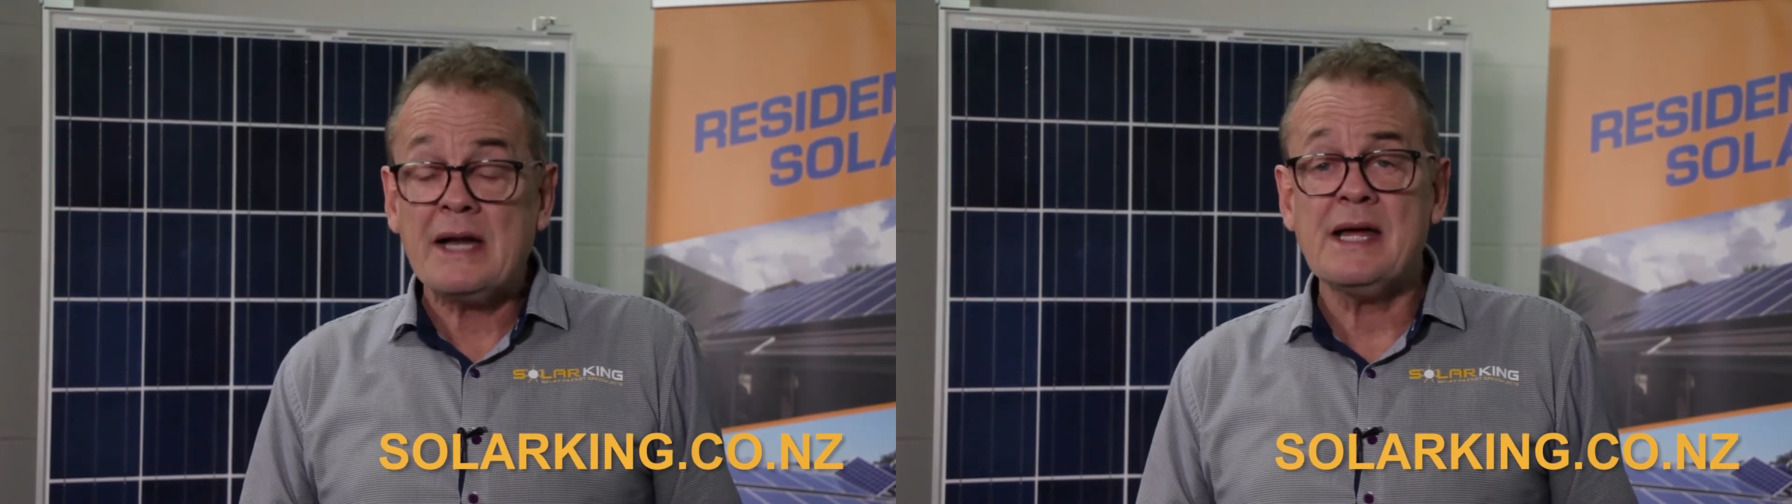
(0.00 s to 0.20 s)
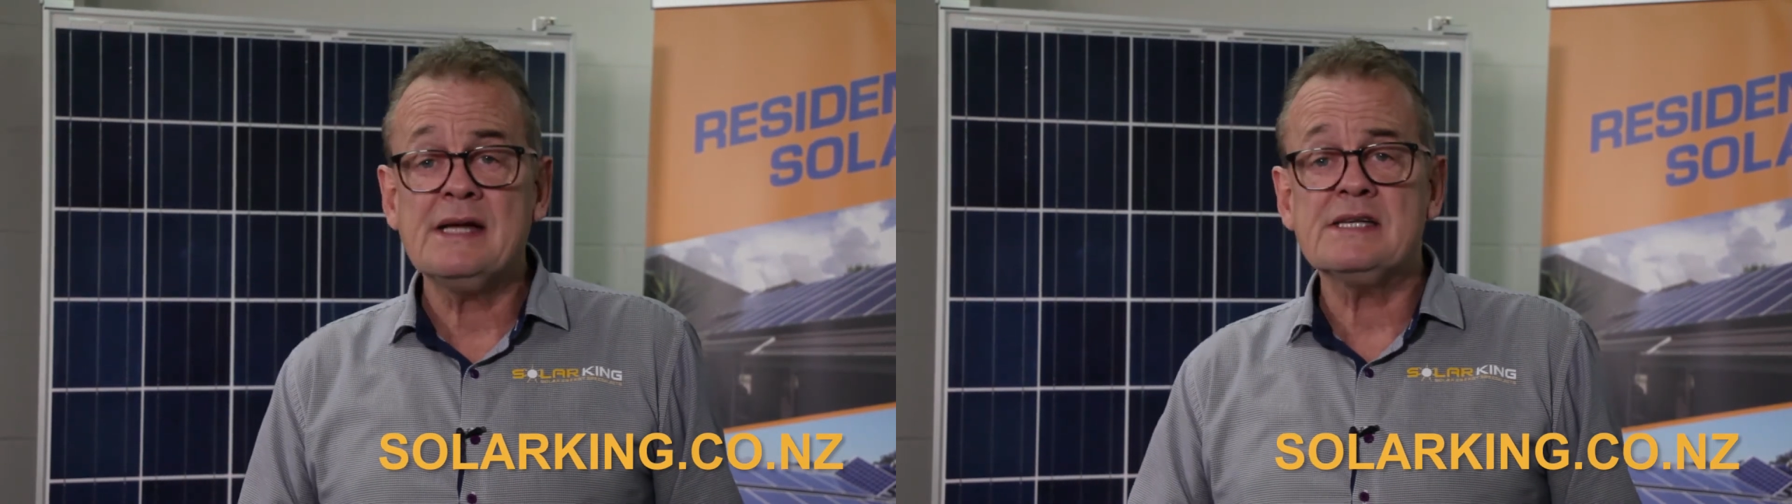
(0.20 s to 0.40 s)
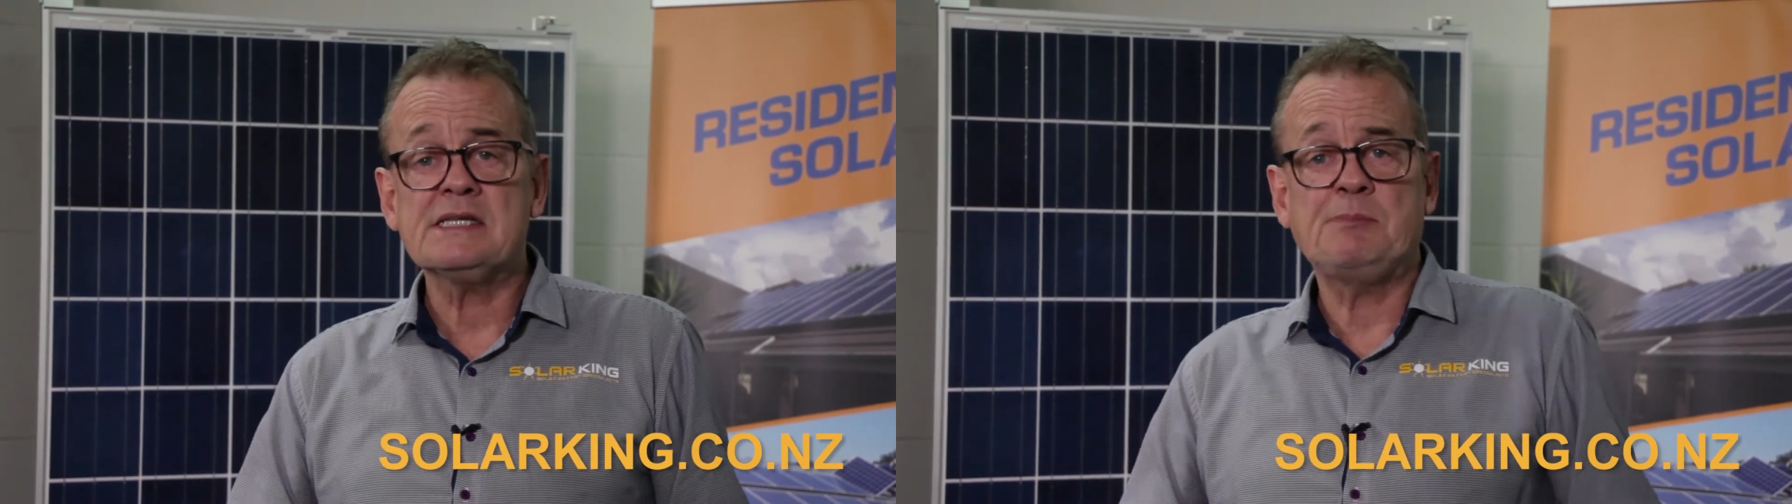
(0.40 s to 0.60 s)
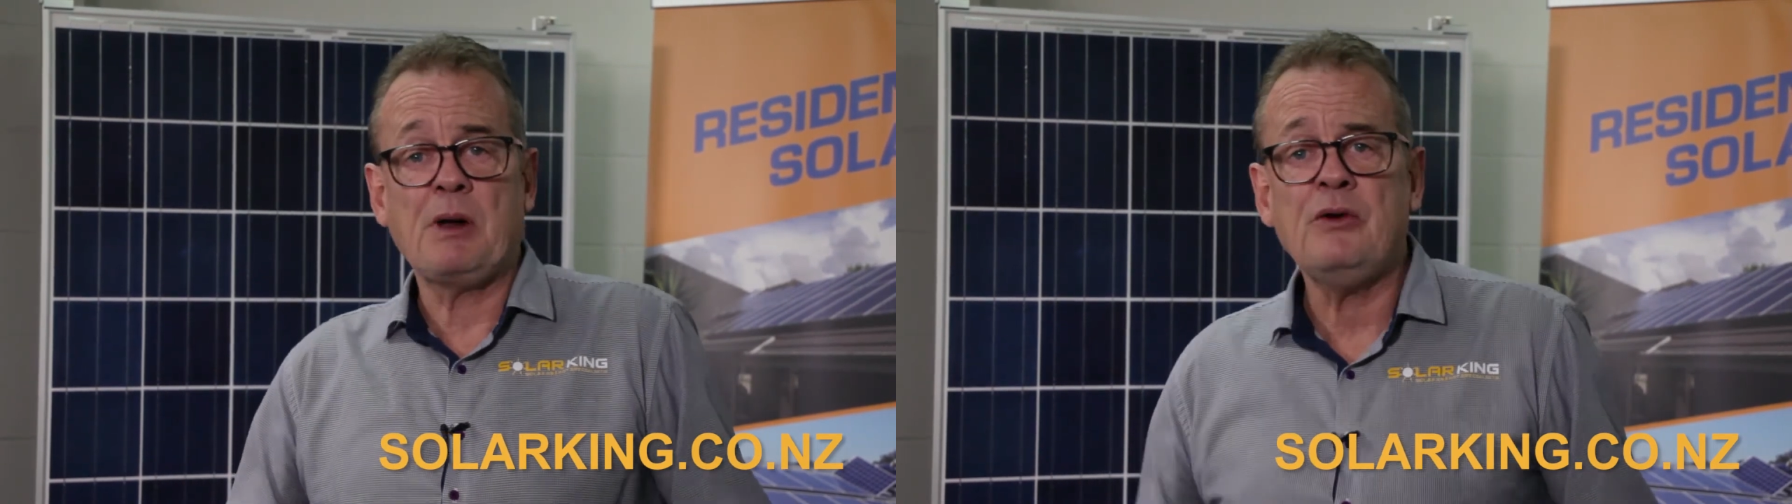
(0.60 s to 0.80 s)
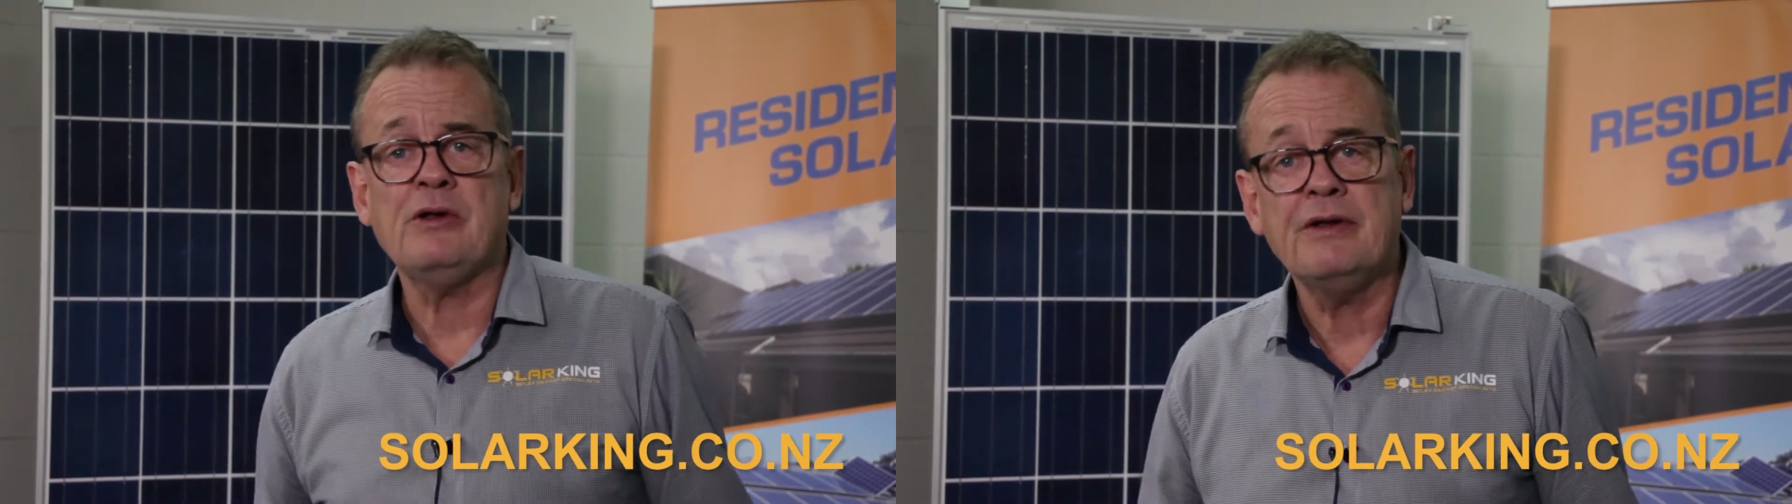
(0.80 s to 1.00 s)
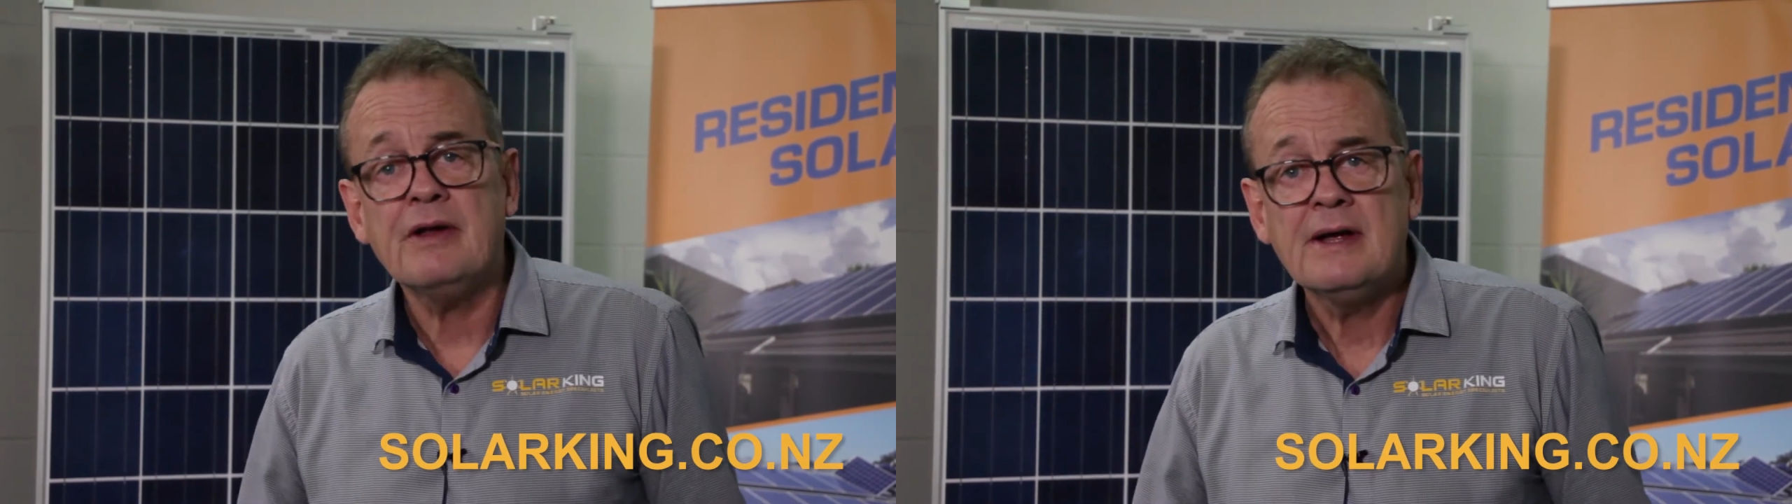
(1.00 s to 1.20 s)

has exploded.